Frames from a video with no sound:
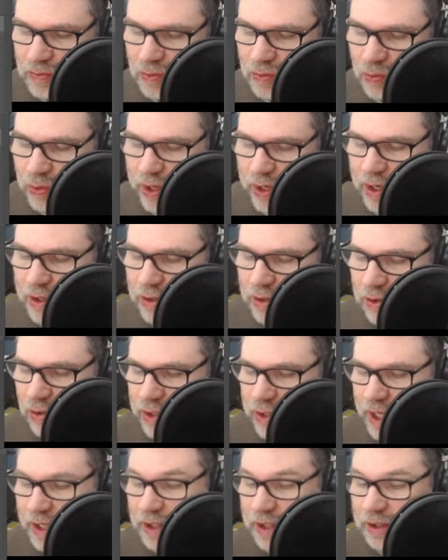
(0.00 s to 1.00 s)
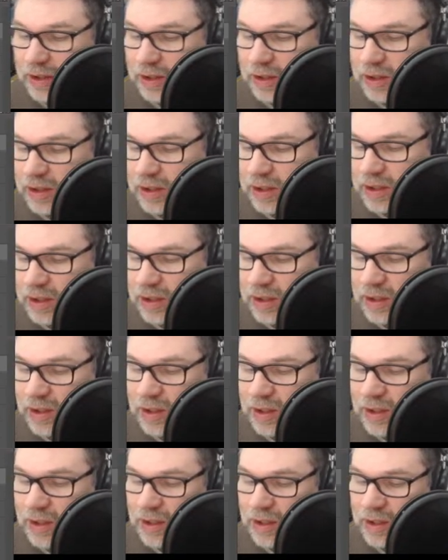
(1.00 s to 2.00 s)
Where are you located?
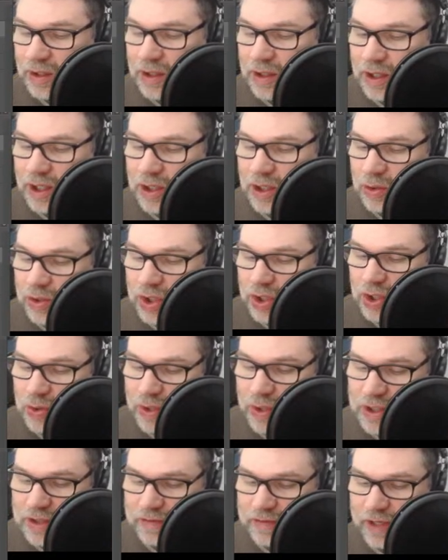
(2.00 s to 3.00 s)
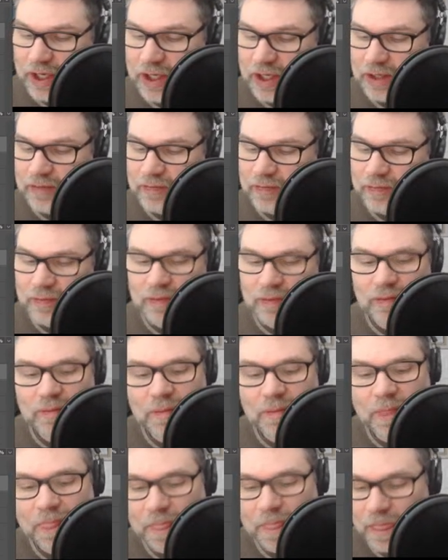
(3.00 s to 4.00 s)
Are you in the US of A?
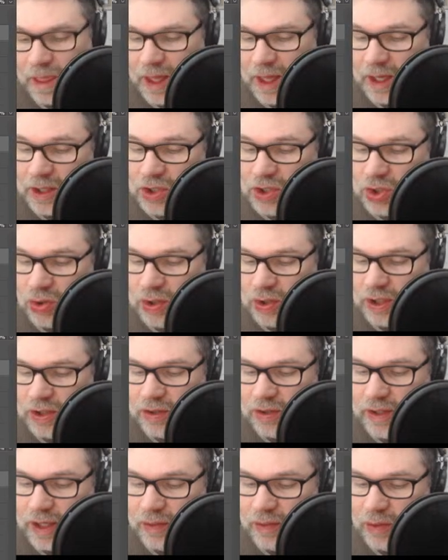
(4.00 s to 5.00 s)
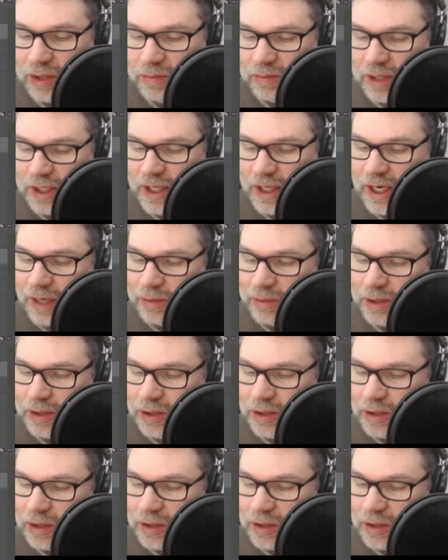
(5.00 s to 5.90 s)
I can totally do that. We can make that happen.